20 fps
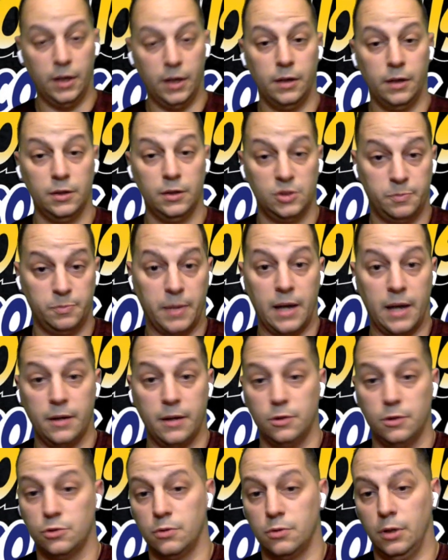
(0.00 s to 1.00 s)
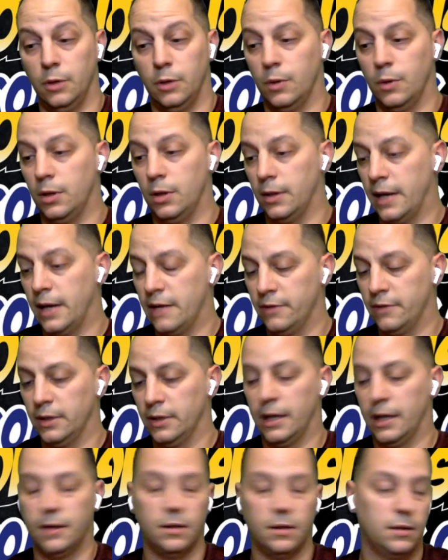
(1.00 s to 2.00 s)
And it's packaged really well. I
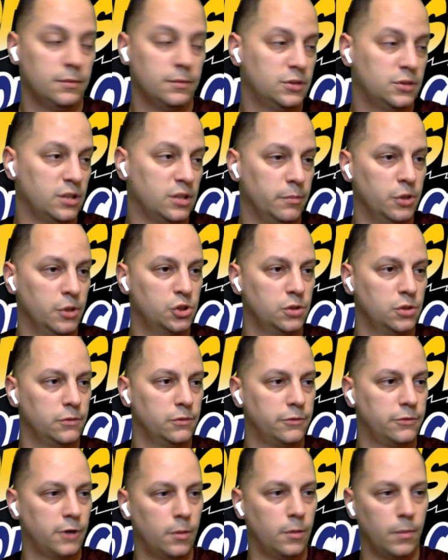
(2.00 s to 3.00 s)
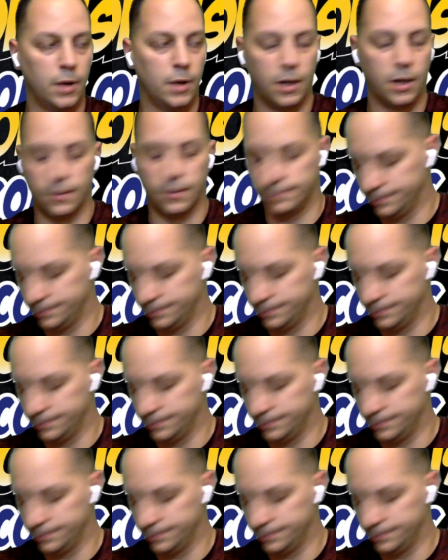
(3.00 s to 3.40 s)
haven't had a submission from